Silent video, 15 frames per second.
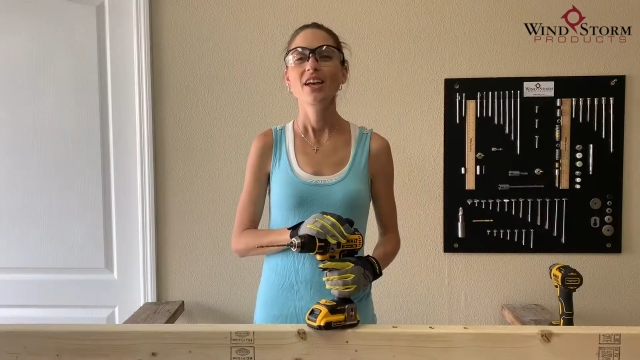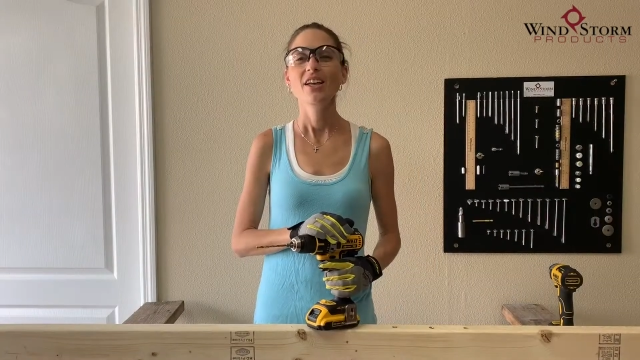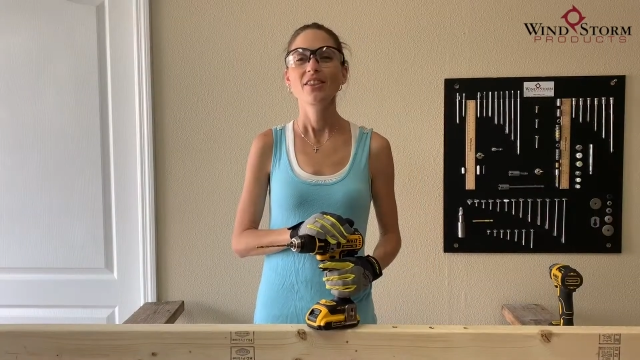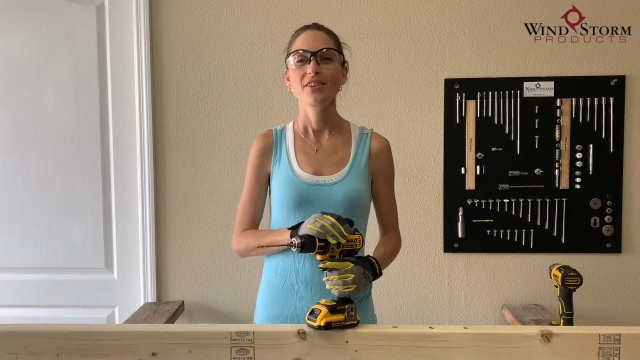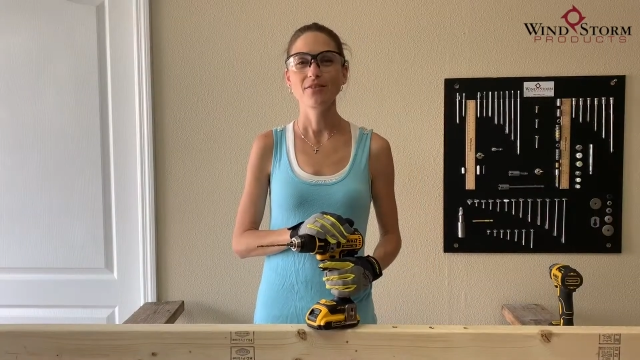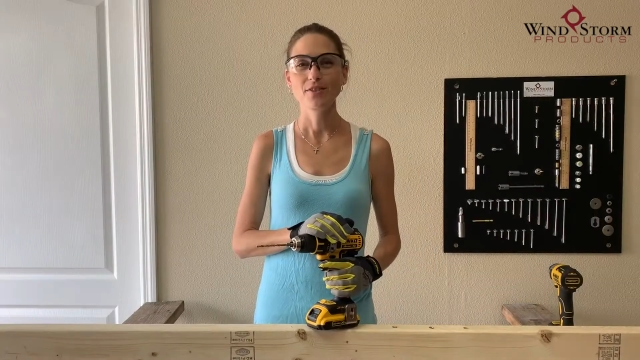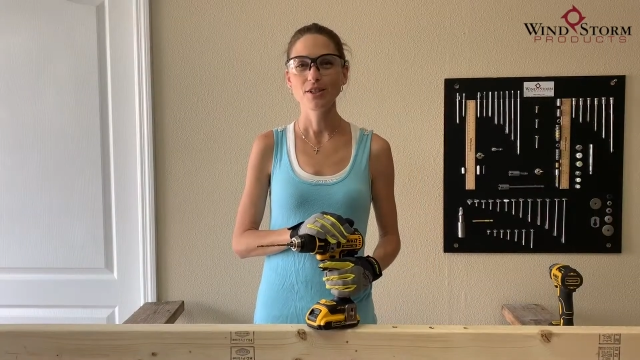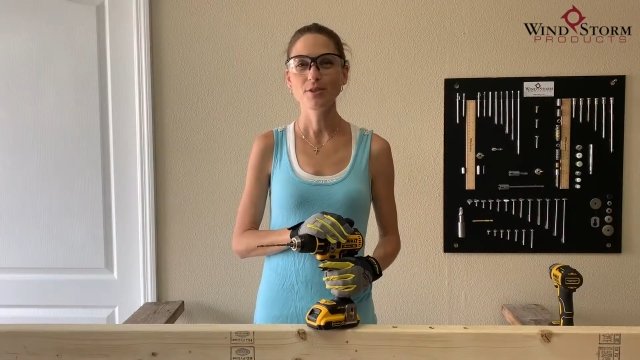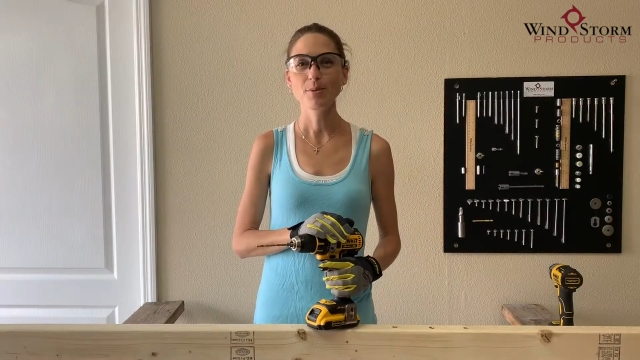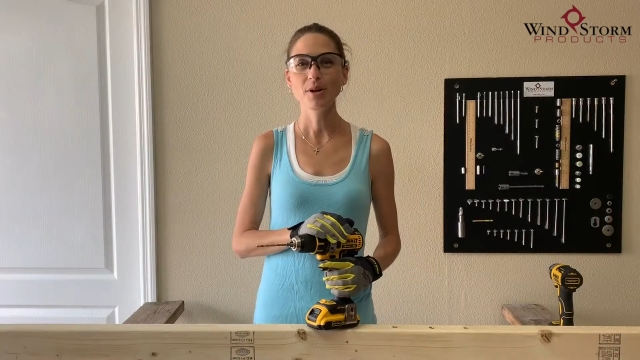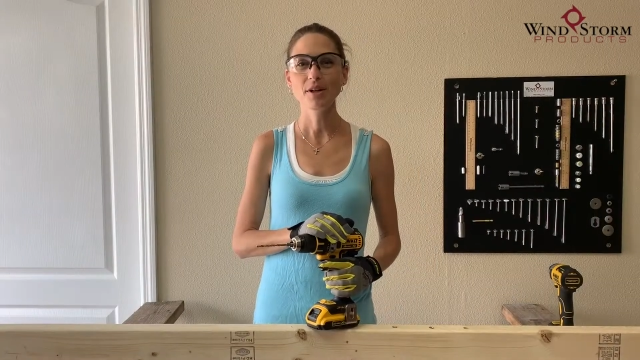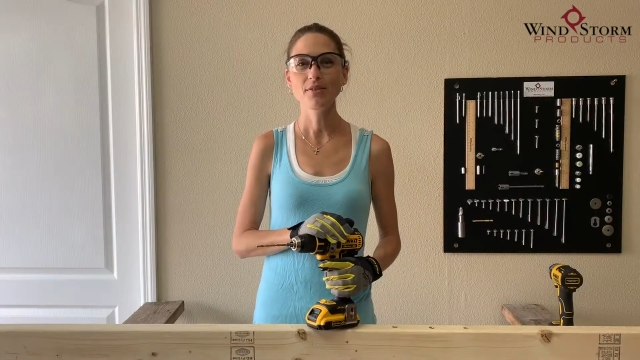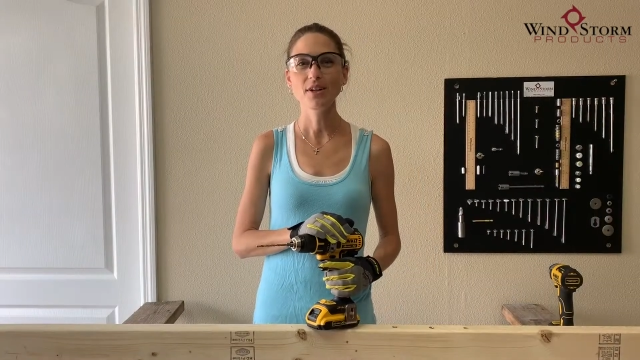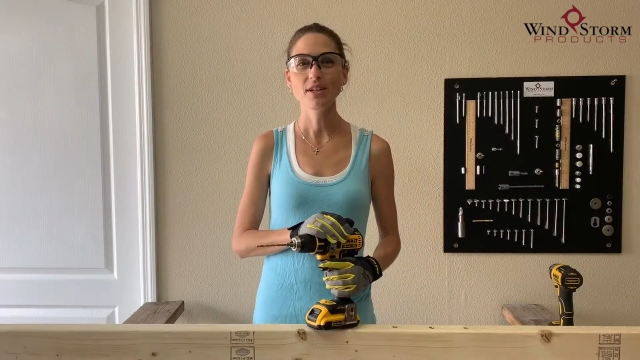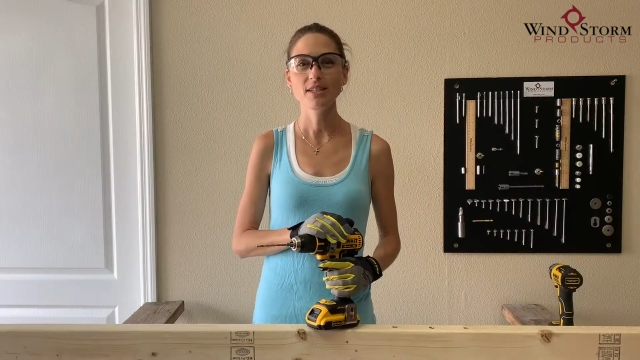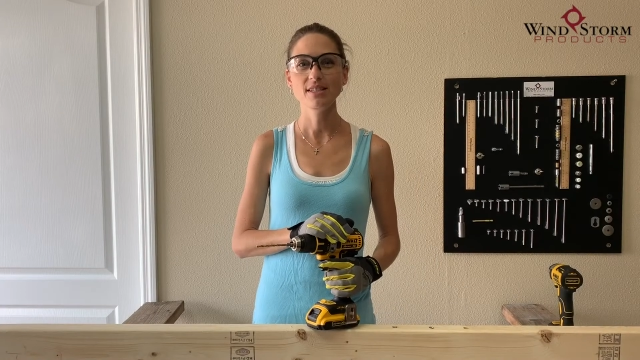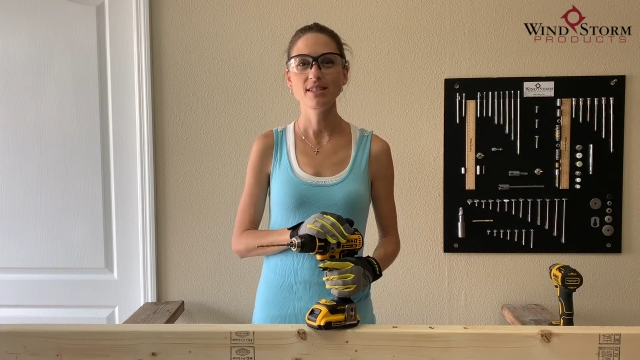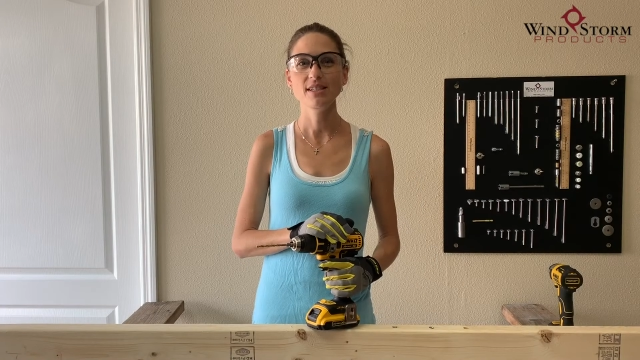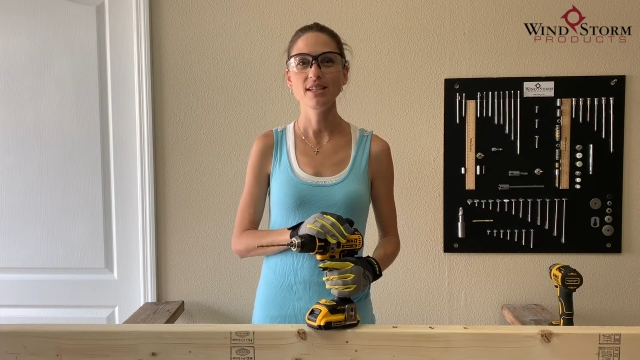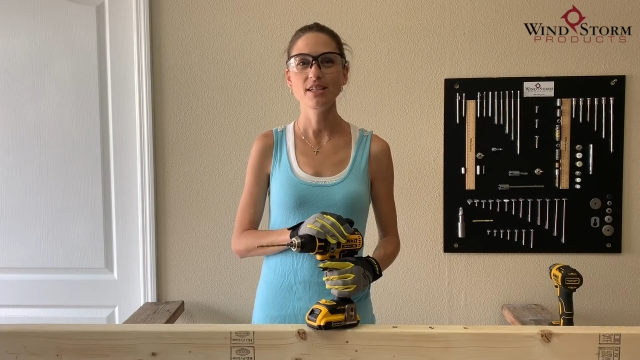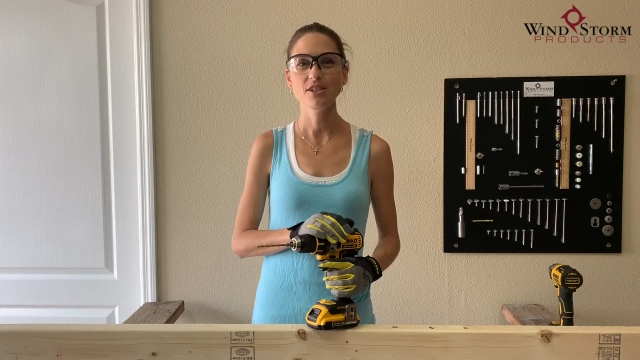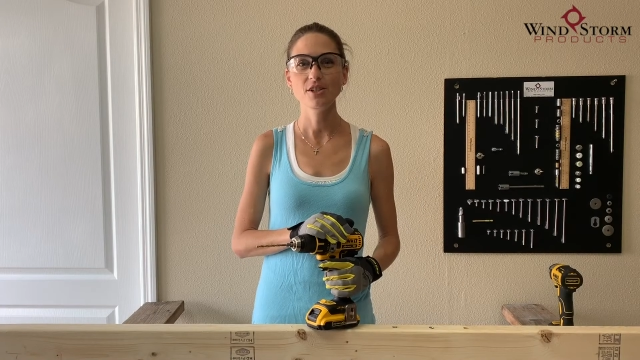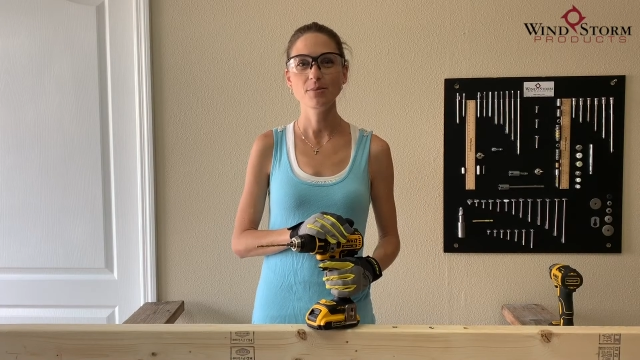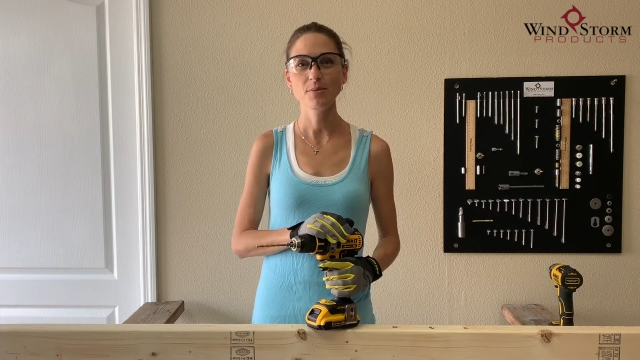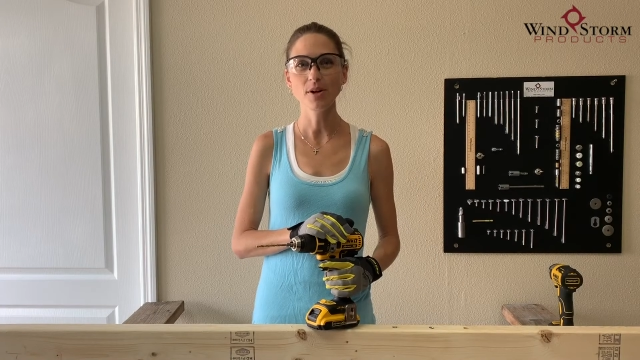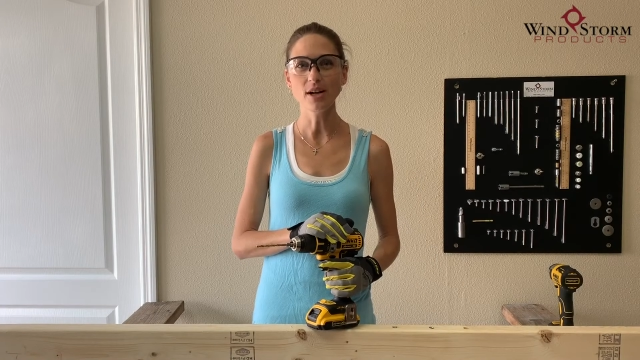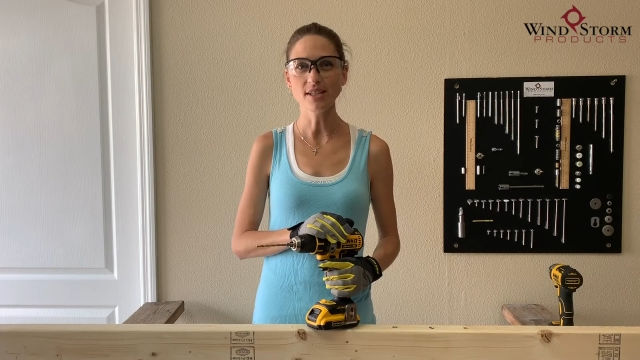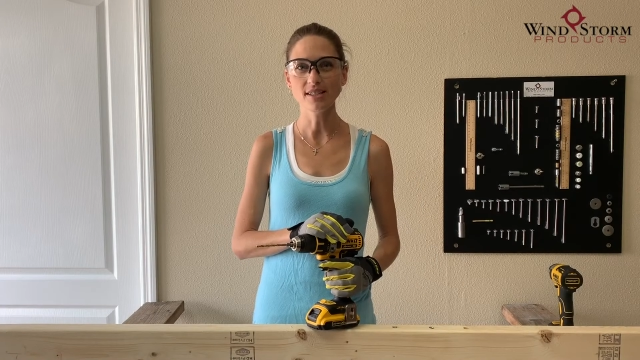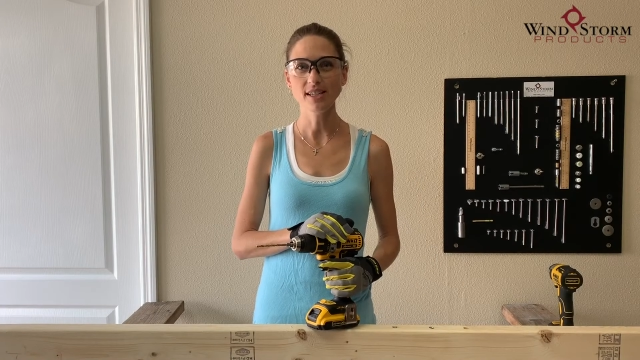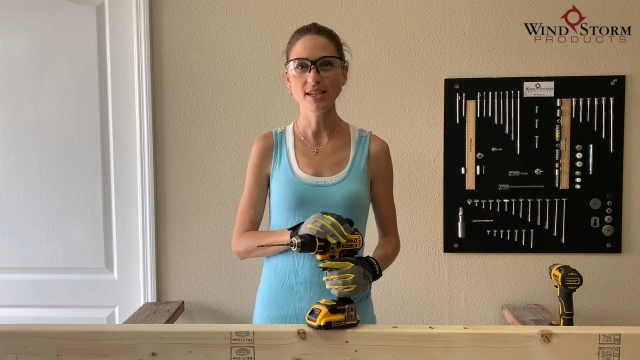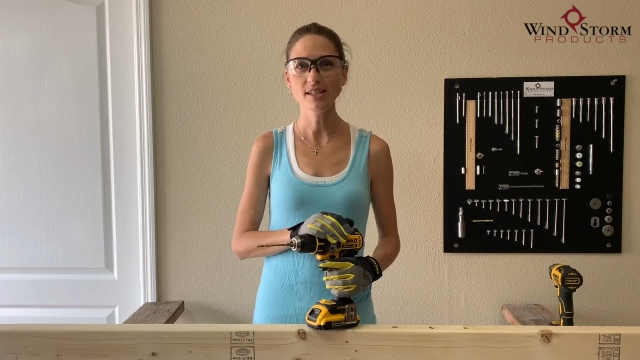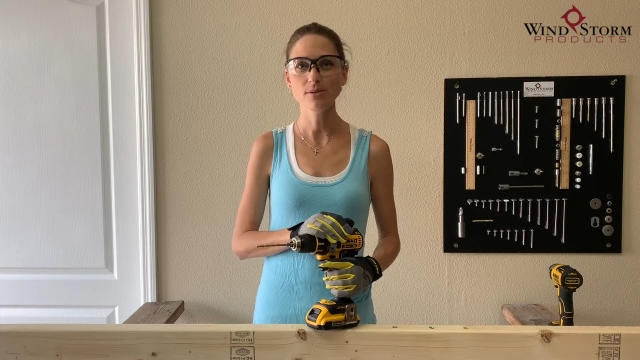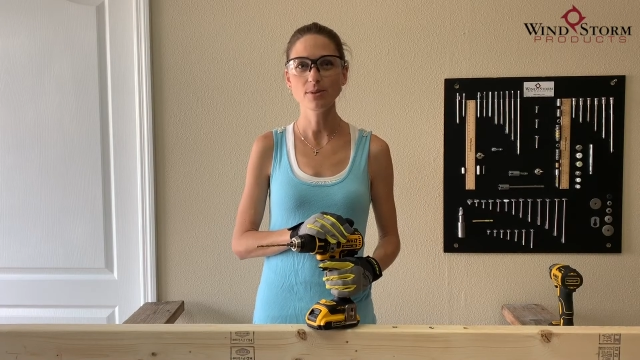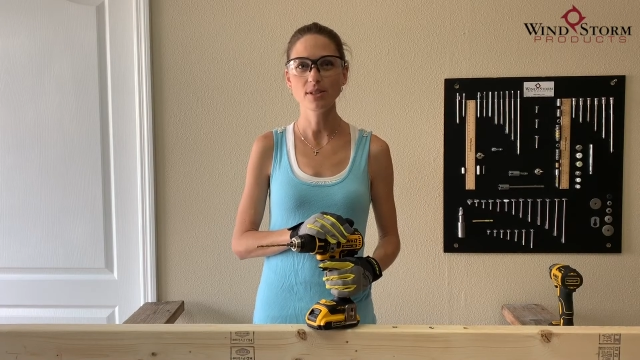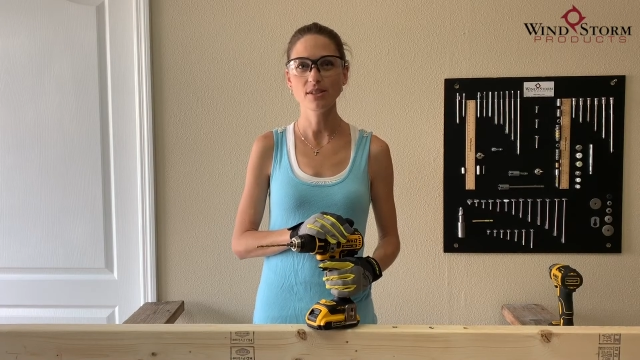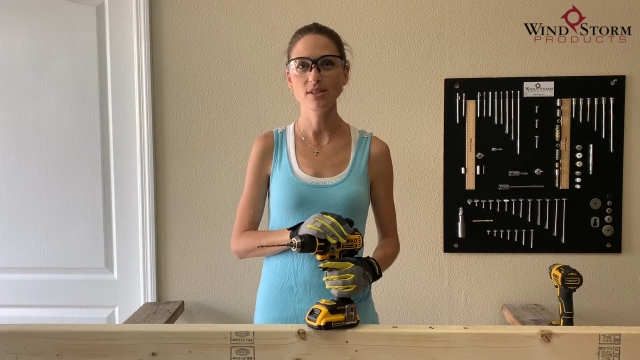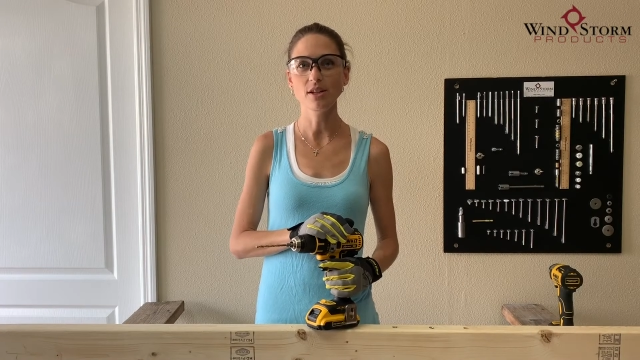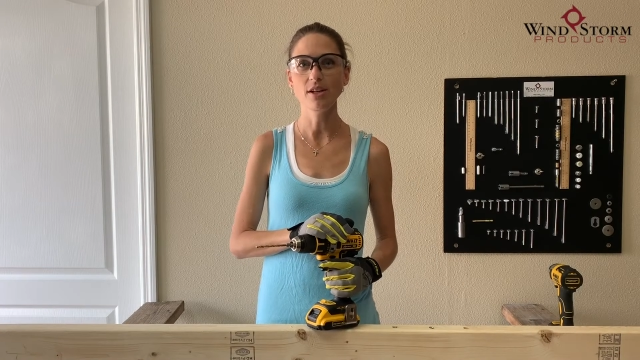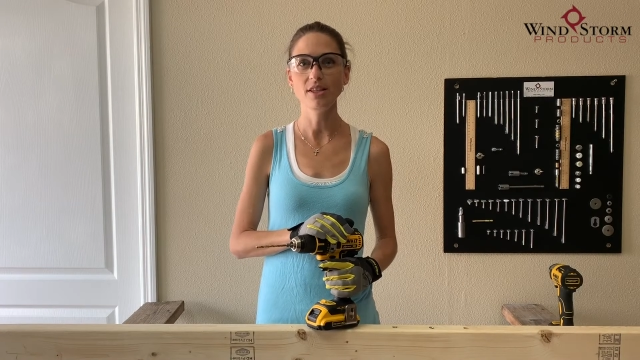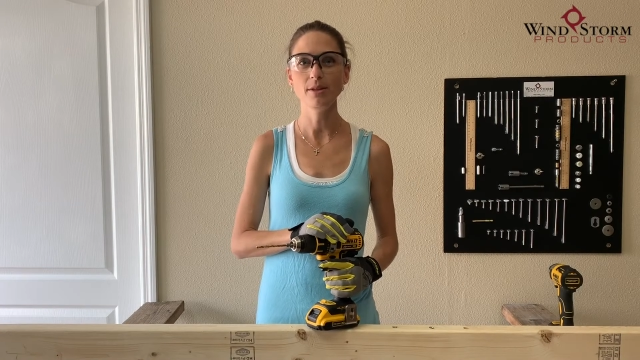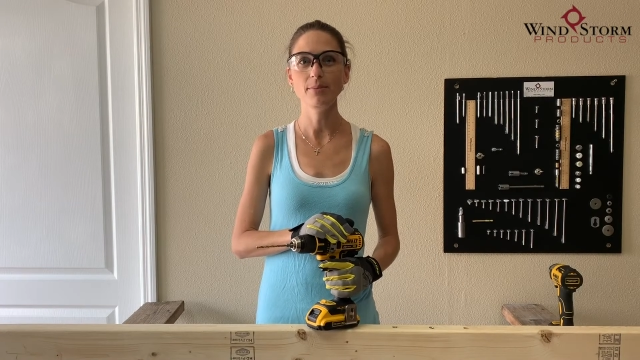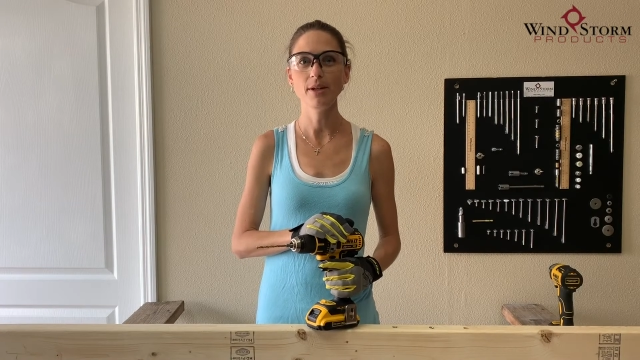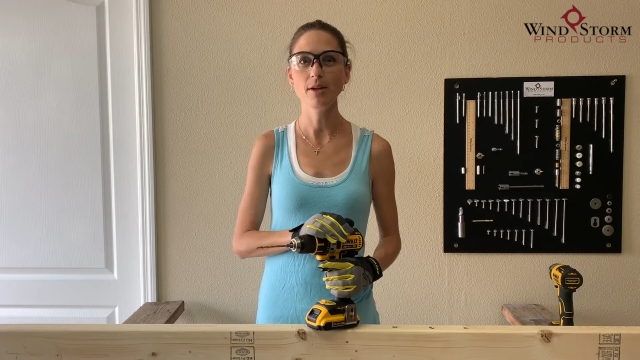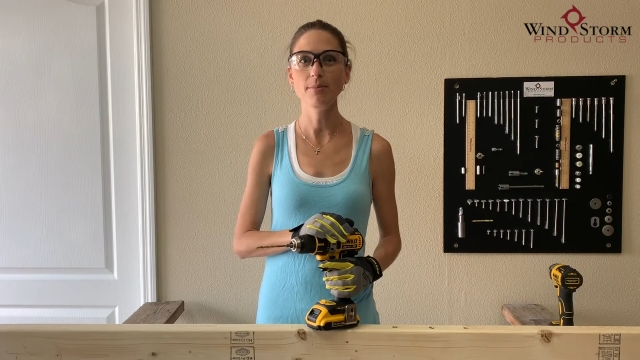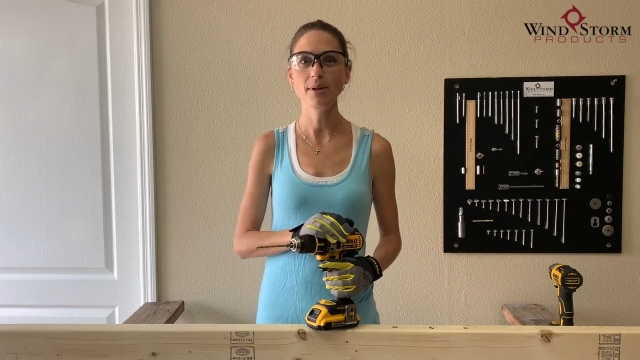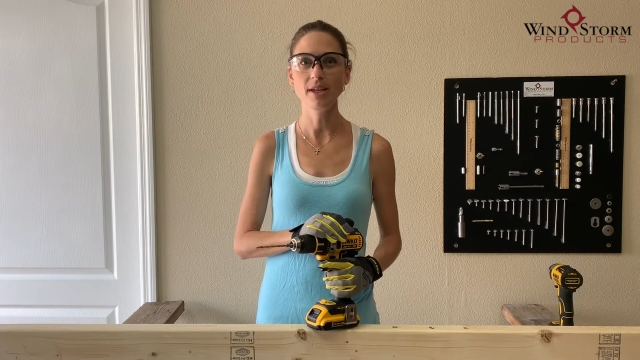The first part of our installation process when installing the male